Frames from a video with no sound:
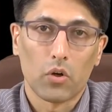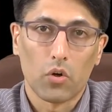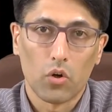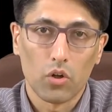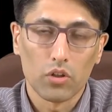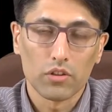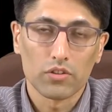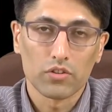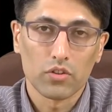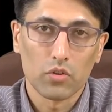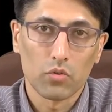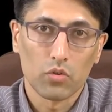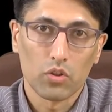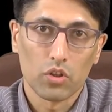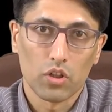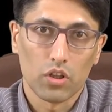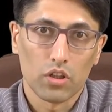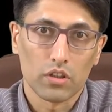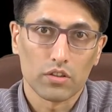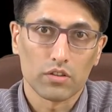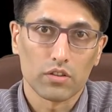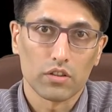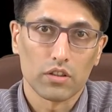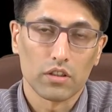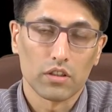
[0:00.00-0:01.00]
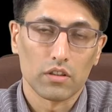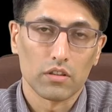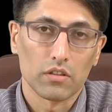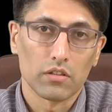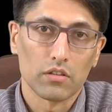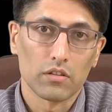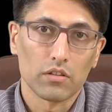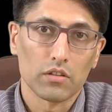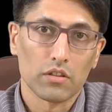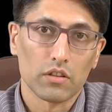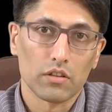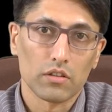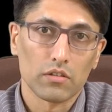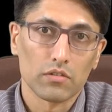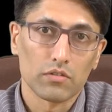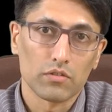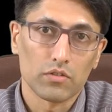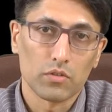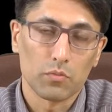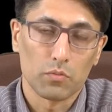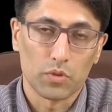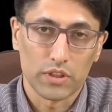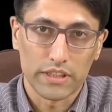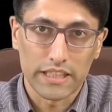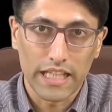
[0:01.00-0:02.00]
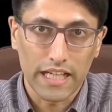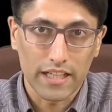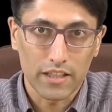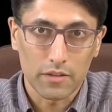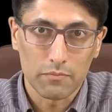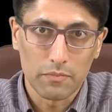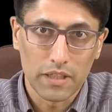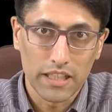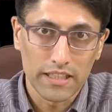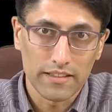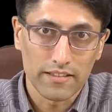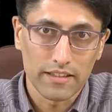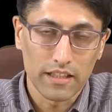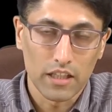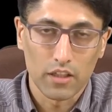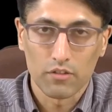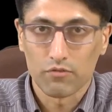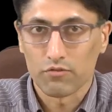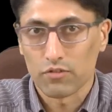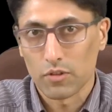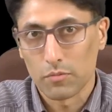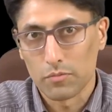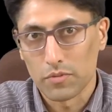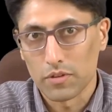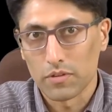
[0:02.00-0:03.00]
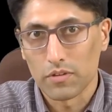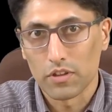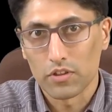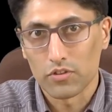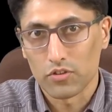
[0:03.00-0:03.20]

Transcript: also got uh, uh, to protect myself from